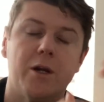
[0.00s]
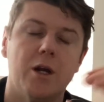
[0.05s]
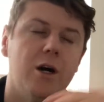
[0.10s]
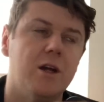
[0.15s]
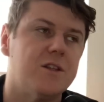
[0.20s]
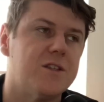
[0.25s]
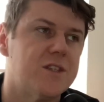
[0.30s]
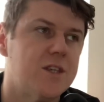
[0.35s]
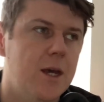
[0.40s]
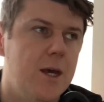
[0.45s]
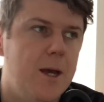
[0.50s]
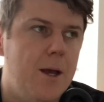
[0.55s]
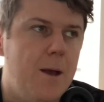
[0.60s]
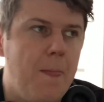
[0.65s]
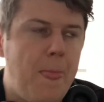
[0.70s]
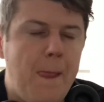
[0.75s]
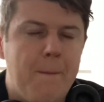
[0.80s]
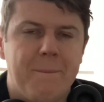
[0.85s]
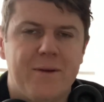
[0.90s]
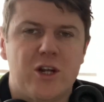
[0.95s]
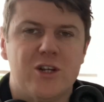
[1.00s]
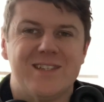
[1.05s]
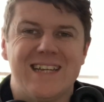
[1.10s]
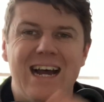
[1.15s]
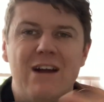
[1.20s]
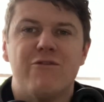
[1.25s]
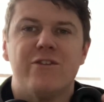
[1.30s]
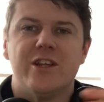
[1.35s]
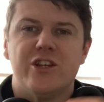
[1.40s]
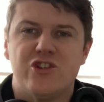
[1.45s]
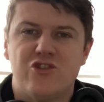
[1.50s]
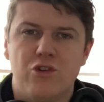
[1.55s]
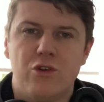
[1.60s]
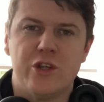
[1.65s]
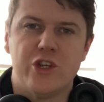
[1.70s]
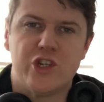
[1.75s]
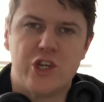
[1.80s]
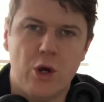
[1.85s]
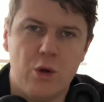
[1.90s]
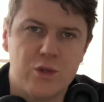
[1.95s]
cuts, because that really
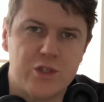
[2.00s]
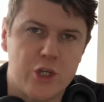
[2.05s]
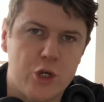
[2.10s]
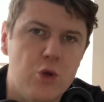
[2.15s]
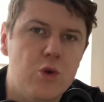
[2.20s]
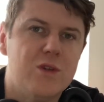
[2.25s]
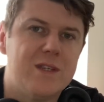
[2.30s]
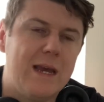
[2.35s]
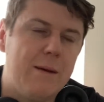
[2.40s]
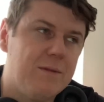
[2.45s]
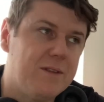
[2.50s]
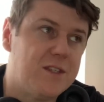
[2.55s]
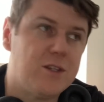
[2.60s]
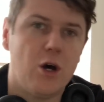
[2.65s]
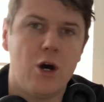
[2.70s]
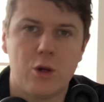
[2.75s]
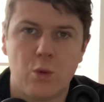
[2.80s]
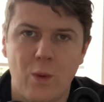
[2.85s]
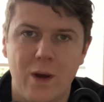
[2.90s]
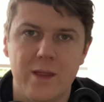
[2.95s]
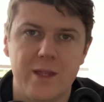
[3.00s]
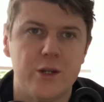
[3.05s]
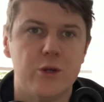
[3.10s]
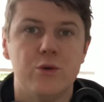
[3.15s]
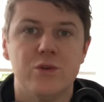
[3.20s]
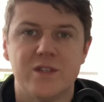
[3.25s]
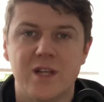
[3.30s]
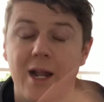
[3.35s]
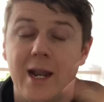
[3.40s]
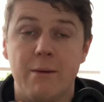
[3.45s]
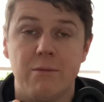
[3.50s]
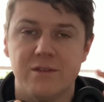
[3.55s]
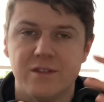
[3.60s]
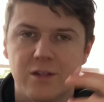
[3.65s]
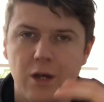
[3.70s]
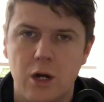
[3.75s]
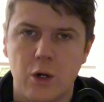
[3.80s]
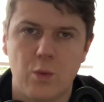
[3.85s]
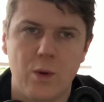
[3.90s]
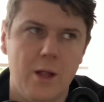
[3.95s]
truly shows who's able to talk well and who's not able to
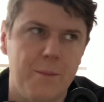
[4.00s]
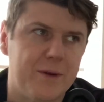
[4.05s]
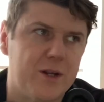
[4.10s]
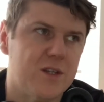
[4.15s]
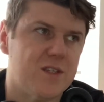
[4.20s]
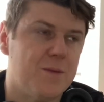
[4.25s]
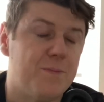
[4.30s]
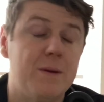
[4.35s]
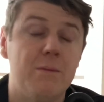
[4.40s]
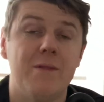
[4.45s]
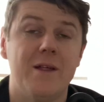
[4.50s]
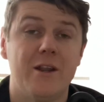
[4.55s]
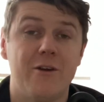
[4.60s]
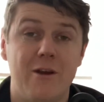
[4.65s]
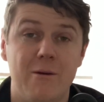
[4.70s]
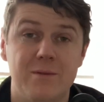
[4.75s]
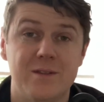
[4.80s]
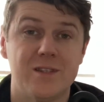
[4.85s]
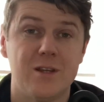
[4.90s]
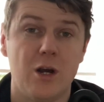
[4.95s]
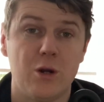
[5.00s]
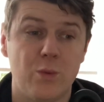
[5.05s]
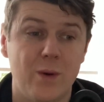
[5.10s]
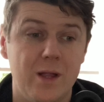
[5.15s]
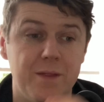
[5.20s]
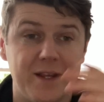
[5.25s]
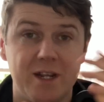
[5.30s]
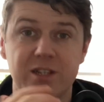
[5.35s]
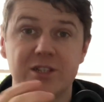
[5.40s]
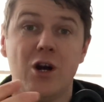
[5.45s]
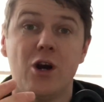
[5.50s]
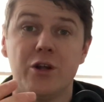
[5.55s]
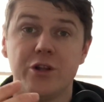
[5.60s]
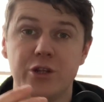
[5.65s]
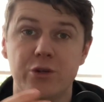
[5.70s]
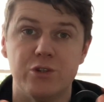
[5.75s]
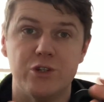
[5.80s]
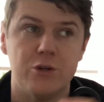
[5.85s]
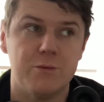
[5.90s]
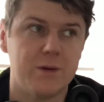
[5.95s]
talk well. Because the people that are able to talk well, they can talk on
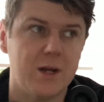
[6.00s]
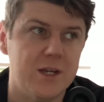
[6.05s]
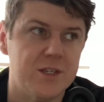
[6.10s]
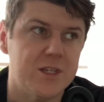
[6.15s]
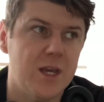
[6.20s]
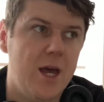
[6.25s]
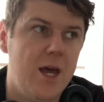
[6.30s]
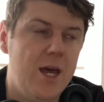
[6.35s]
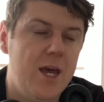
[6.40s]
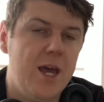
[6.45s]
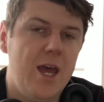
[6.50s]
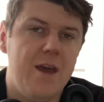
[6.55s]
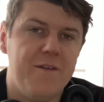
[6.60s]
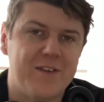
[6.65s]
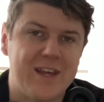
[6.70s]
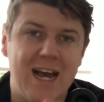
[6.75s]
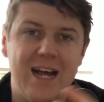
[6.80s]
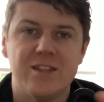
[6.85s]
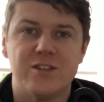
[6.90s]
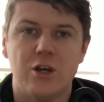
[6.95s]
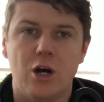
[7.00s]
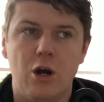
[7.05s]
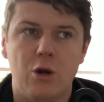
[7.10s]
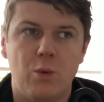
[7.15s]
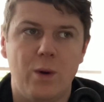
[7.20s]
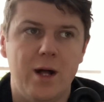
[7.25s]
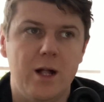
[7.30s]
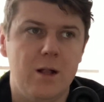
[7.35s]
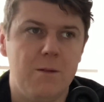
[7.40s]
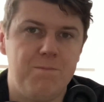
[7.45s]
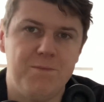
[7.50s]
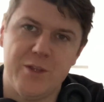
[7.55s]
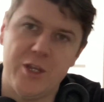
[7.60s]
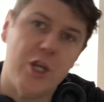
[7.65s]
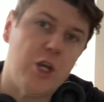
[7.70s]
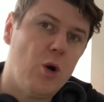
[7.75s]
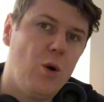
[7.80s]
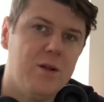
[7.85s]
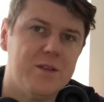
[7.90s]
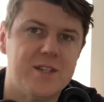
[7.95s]
YouTube, guys. If you can't talk well,
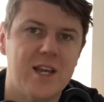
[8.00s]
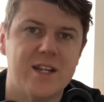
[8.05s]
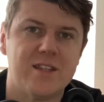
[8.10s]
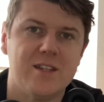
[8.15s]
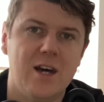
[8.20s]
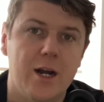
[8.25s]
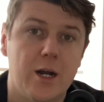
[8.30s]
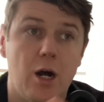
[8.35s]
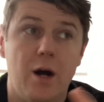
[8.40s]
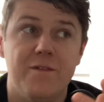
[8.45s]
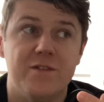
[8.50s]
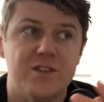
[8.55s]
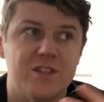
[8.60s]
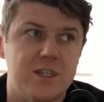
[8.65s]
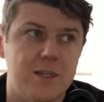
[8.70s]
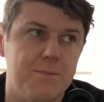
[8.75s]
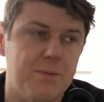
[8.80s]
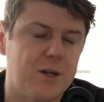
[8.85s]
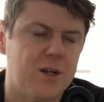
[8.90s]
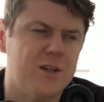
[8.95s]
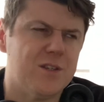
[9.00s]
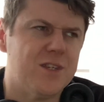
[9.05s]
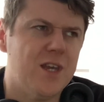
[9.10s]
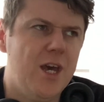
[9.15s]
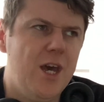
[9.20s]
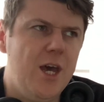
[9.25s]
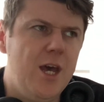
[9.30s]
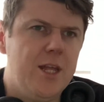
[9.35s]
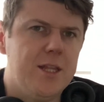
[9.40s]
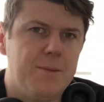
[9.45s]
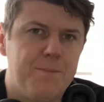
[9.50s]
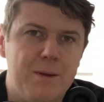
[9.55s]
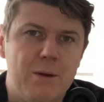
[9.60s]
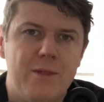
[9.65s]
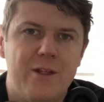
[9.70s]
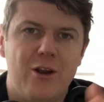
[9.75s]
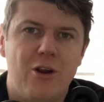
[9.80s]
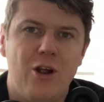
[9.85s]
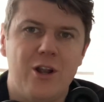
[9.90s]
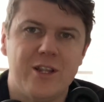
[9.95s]
you go on TikTok, obviously, because the
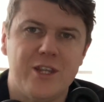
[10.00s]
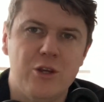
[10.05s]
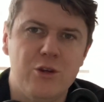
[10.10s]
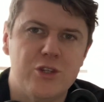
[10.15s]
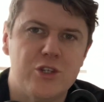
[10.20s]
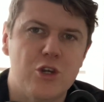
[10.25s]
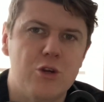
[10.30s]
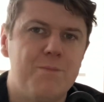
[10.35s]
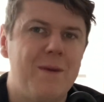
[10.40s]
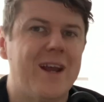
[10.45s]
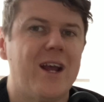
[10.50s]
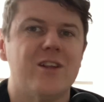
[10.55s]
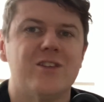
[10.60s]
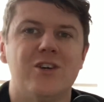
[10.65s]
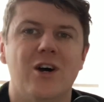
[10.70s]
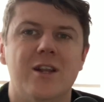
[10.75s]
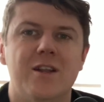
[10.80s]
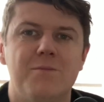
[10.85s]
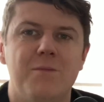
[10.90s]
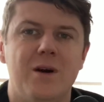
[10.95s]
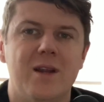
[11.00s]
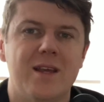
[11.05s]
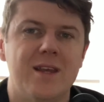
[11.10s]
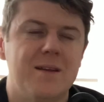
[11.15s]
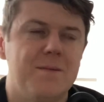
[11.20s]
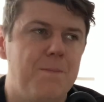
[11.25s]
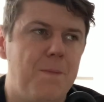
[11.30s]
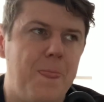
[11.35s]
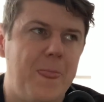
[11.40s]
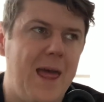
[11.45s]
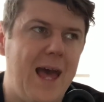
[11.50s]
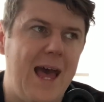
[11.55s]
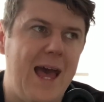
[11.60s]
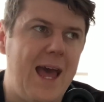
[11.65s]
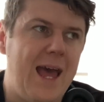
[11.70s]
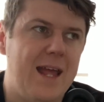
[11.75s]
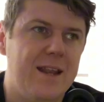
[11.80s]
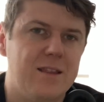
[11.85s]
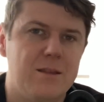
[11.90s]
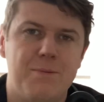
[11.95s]
people that are on YouTube make a ton of money,
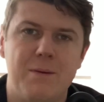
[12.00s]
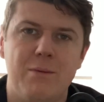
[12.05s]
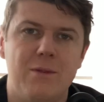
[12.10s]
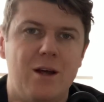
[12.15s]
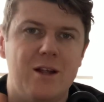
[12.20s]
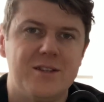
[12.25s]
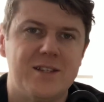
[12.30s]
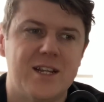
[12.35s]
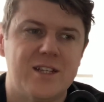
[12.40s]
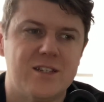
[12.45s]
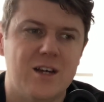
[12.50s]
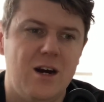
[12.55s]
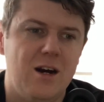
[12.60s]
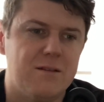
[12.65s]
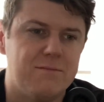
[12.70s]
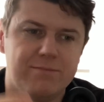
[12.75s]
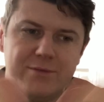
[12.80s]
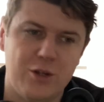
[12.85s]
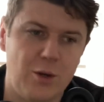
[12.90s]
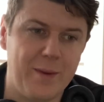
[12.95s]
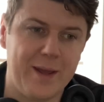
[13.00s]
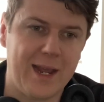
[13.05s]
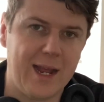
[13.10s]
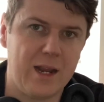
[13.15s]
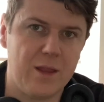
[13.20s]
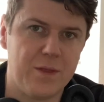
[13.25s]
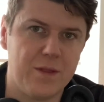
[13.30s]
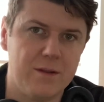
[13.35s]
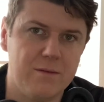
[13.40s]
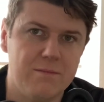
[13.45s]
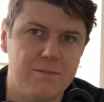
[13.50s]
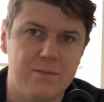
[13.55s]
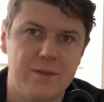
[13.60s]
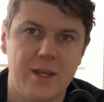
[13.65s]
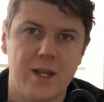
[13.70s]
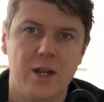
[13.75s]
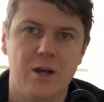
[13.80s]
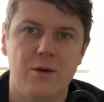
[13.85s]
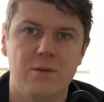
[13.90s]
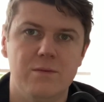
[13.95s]
and the people on TikTok don't make anything,
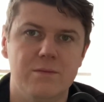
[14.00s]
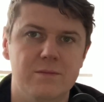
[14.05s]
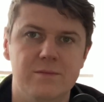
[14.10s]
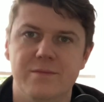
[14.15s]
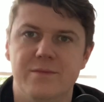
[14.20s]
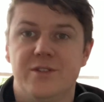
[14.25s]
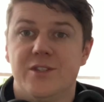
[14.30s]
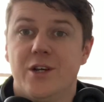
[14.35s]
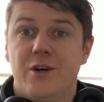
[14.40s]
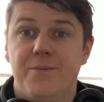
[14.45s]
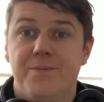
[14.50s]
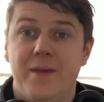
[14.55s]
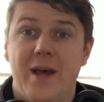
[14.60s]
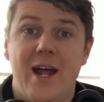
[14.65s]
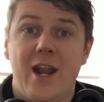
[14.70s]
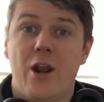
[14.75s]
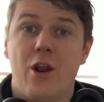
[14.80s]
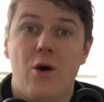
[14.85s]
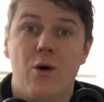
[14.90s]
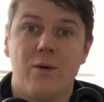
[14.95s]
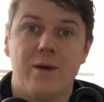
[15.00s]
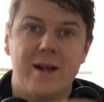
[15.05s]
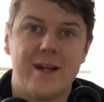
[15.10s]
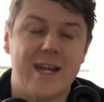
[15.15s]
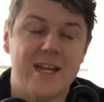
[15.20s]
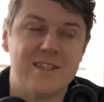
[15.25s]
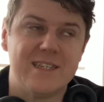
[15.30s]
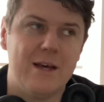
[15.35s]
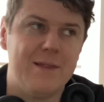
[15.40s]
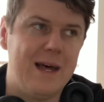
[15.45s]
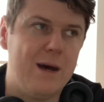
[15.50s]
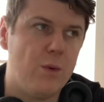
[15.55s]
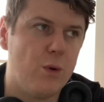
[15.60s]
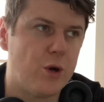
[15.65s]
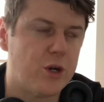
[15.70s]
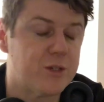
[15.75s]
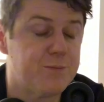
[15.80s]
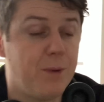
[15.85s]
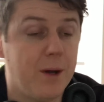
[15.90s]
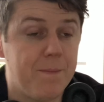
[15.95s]
you know? So, I don't know. I guess how that
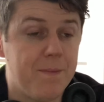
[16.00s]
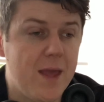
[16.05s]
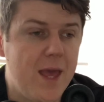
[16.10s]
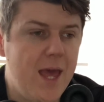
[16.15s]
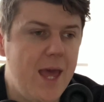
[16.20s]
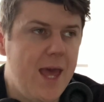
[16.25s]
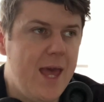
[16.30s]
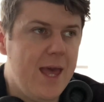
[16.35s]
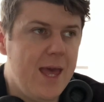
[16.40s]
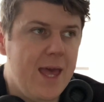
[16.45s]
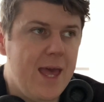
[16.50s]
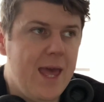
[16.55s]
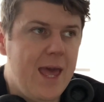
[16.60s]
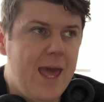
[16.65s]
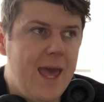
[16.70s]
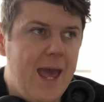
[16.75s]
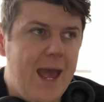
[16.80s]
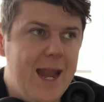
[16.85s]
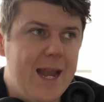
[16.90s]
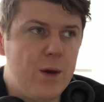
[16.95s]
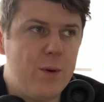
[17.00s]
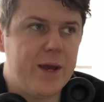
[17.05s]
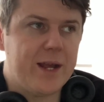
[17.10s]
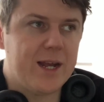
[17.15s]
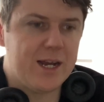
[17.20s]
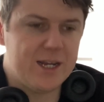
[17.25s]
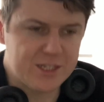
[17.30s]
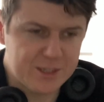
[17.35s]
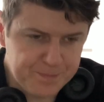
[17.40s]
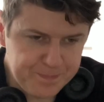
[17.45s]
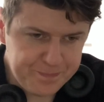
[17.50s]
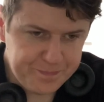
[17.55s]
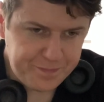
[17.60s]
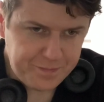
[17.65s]
works. But anyway, guys,